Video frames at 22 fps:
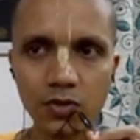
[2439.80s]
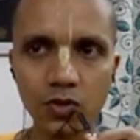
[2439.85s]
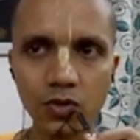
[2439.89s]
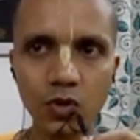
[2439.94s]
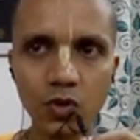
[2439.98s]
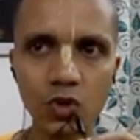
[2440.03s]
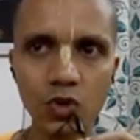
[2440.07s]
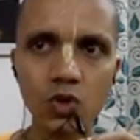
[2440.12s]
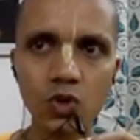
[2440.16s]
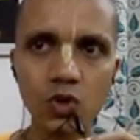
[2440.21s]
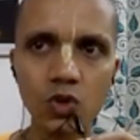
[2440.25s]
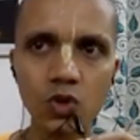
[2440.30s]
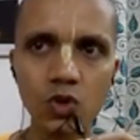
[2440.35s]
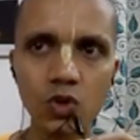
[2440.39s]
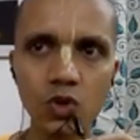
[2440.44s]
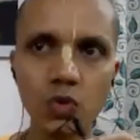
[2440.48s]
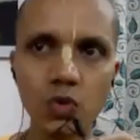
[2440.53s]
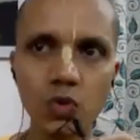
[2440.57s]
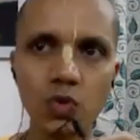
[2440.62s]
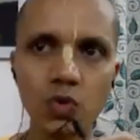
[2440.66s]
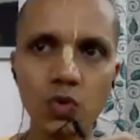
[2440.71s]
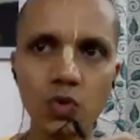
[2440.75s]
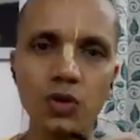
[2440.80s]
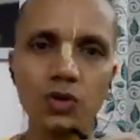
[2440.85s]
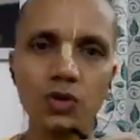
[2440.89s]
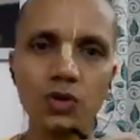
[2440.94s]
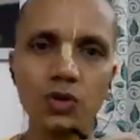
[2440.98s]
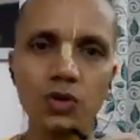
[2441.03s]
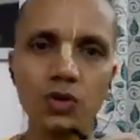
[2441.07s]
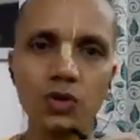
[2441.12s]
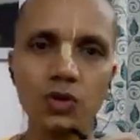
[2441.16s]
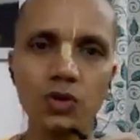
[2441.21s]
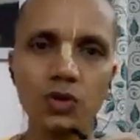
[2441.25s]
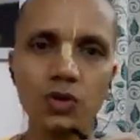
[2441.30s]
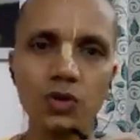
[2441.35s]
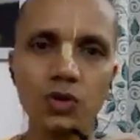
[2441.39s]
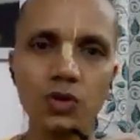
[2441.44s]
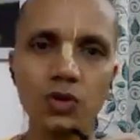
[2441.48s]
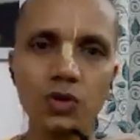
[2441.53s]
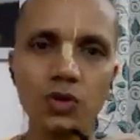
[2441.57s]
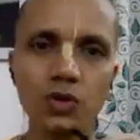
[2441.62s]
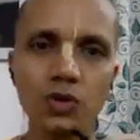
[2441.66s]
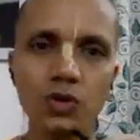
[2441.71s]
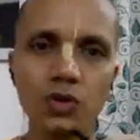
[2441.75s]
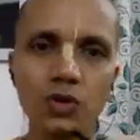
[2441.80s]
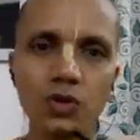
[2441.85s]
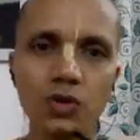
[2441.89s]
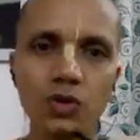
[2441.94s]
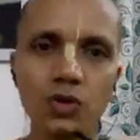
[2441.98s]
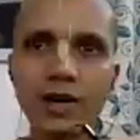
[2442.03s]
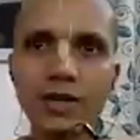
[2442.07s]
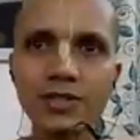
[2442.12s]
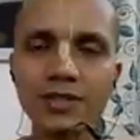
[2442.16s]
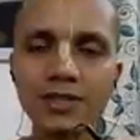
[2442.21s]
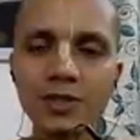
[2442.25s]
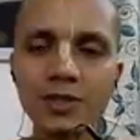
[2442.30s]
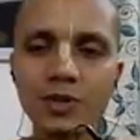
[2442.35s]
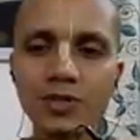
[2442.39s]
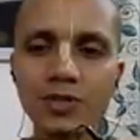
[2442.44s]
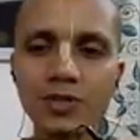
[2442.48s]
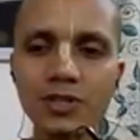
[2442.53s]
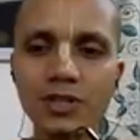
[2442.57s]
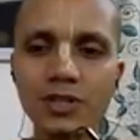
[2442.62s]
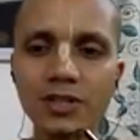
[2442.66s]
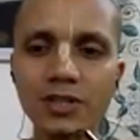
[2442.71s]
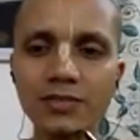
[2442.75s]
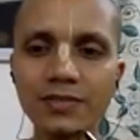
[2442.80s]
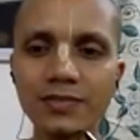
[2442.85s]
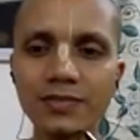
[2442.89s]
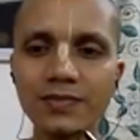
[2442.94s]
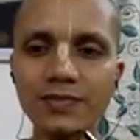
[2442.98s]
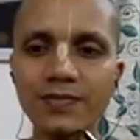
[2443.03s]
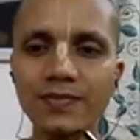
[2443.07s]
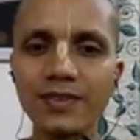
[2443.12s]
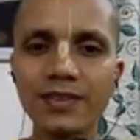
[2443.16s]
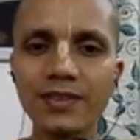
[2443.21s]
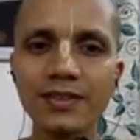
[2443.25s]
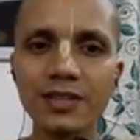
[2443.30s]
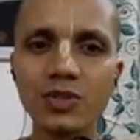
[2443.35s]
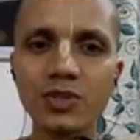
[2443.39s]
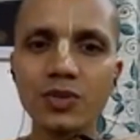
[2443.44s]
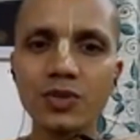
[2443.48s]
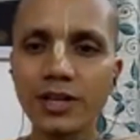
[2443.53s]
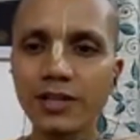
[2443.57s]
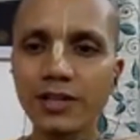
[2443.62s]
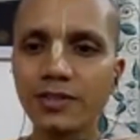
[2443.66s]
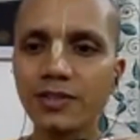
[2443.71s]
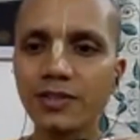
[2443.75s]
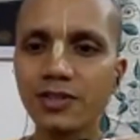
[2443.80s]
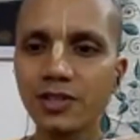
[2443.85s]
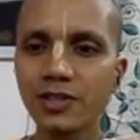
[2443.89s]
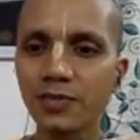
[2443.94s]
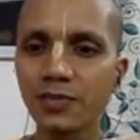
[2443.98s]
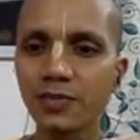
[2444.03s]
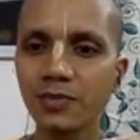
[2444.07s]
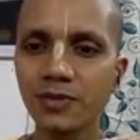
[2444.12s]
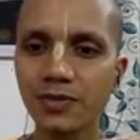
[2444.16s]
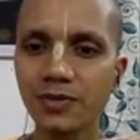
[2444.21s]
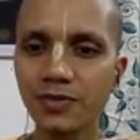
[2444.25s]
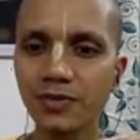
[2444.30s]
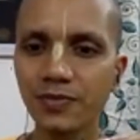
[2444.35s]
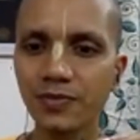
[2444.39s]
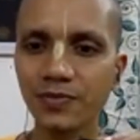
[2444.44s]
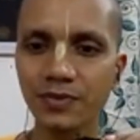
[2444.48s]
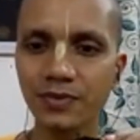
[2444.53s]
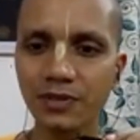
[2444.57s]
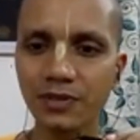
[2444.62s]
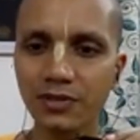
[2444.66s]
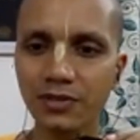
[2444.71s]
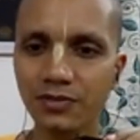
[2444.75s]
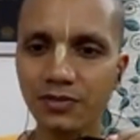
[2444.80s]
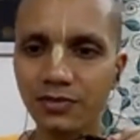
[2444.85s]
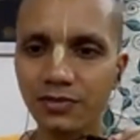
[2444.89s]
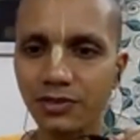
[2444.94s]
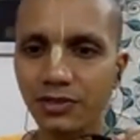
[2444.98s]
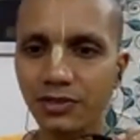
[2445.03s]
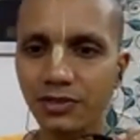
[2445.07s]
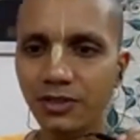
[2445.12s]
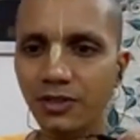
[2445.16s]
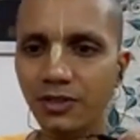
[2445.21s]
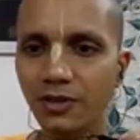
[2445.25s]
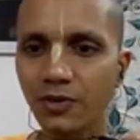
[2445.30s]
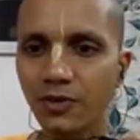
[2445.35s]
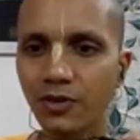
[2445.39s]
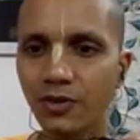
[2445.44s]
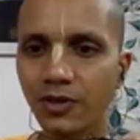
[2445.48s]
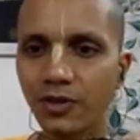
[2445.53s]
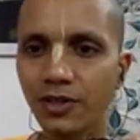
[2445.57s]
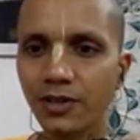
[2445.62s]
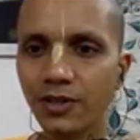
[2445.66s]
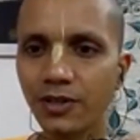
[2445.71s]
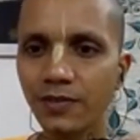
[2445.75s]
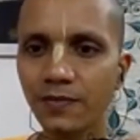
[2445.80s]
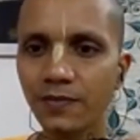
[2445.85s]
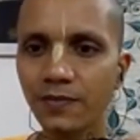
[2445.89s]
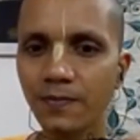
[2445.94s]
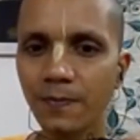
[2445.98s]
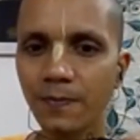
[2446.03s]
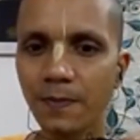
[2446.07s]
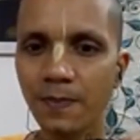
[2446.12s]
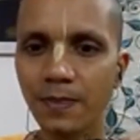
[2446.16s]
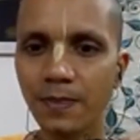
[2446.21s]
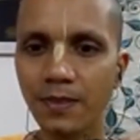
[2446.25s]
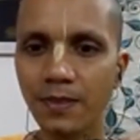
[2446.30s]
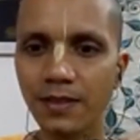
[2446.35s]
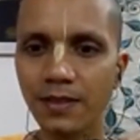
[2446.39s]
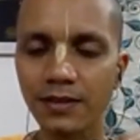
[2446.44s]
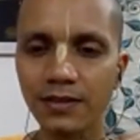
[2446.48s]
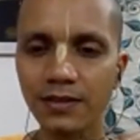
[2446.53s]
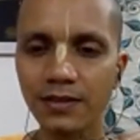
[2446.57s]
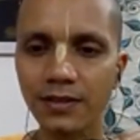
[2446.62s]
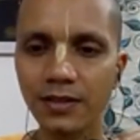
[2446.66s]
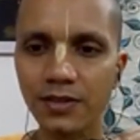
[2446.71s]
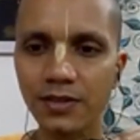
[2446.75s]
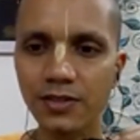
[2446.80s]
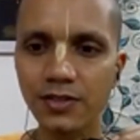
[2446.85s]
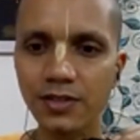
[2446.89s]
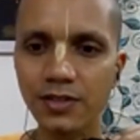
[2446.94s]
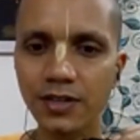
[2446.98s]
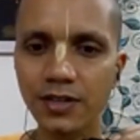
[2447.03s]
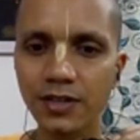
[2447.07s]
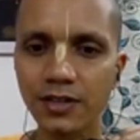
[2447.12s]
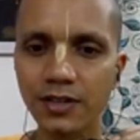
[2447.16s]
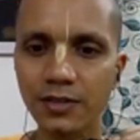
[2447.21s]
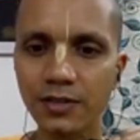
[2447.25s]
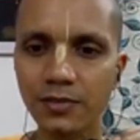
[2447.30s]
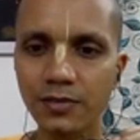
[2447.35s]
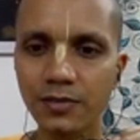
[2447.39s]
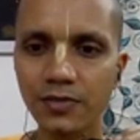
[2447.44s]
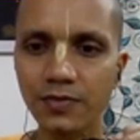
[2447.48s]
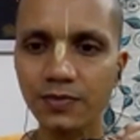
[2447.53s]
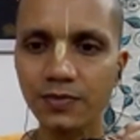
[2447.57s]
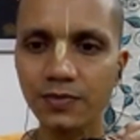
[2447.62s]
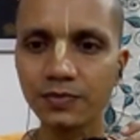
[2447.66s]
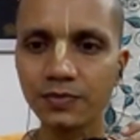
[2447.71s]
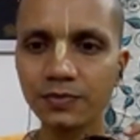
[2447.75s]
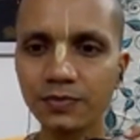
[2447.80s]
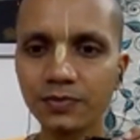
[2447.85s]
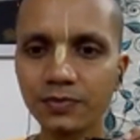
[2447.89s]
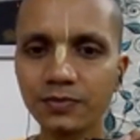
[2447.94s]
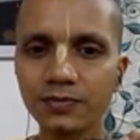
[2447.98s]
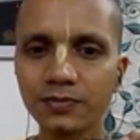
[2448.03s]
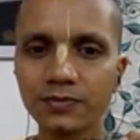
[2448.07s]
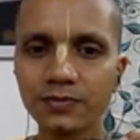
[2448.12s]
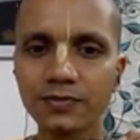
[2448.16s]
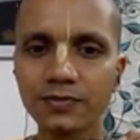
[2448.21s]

So those who want to progress very fast in spiritual life, they should take these steps of uh, avoiding unnecessary items. Hmm?